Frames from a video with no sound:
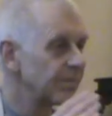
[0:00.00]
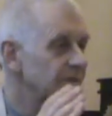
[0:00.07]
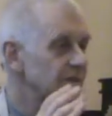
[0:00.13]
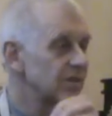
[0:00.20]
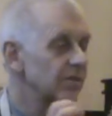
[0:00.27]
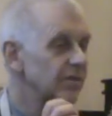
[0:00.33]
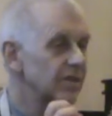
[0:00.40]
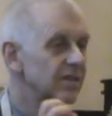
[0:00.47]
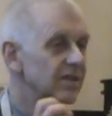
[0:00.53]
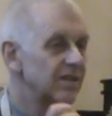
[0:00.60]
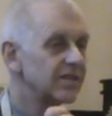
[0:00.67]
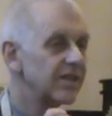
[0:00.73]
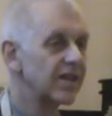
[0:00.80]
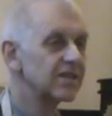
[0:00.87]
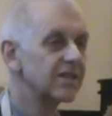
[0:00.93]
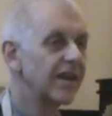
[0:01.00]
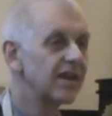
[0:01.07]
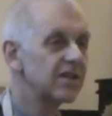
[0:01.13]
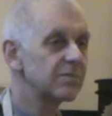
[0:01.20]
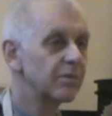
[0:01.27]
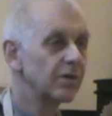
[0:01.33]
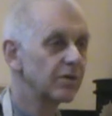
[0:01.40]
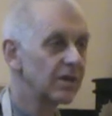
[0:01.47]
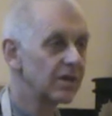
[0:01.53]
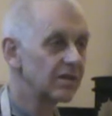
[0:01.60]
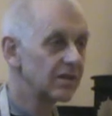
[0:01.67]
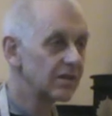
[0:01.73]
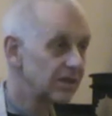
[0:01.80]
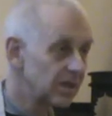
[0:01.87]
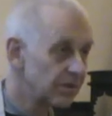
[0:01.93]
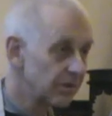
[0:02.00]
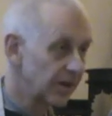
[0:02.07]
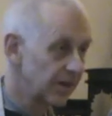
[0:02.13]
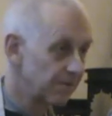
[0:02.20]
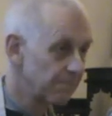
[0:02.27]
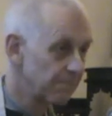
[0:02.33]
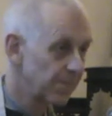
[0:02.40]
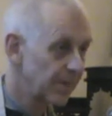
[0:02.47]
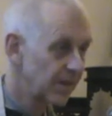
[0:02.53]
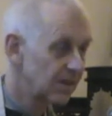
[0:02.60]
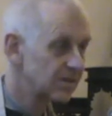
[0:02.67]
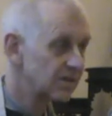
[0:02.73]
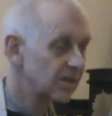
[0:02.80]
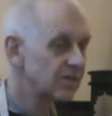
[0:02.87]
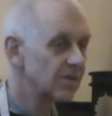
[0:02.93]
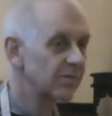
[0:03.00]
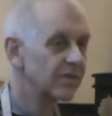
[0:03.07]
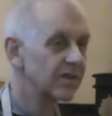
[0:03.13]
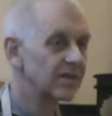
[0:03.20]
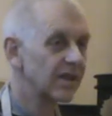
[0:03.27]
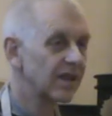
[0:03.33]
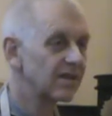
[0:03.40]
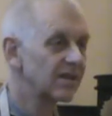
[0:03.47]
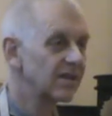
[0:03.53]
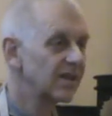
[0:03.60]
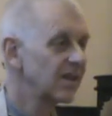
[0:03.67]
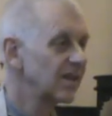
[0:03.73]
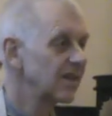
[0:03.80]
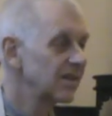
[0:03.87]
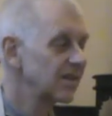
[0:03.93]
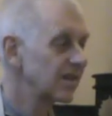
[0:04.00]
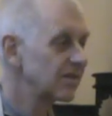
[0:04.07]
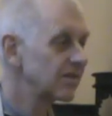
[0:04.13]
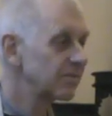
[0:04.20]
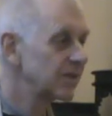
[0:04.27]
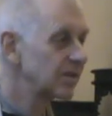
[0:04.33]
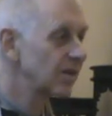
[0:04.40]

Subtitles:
So it takes expert engineering. It's not something that can be